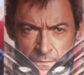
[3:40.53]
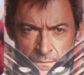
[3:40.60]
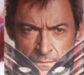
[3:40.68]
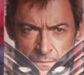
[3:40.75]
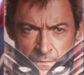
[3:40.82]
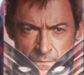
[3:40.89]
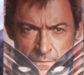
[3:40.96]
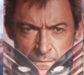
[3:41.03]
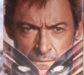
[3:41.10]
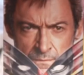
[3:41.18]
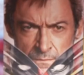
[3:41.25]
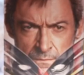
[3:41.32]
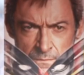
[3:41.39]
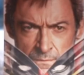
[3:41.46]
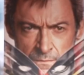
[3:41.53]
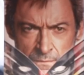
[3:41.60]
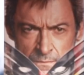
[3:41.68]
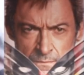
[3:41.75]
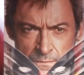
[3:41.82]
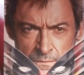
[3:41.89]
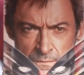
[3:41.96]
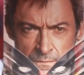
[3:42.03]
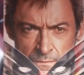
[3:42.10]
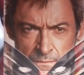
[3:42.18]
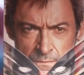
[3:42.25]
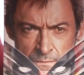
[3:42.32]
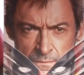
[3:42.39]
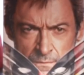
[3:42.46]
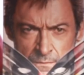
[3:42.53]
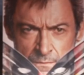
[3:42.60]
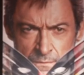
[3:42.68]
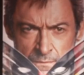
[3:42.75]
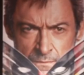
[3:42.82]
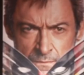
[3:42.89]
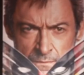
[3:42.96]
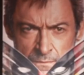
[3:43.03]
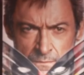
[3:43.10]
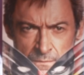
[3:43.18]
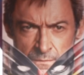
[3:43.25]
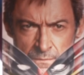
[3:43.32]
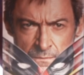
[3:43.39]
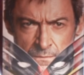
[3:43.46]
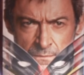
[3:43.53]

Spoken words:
The person shown says nothing.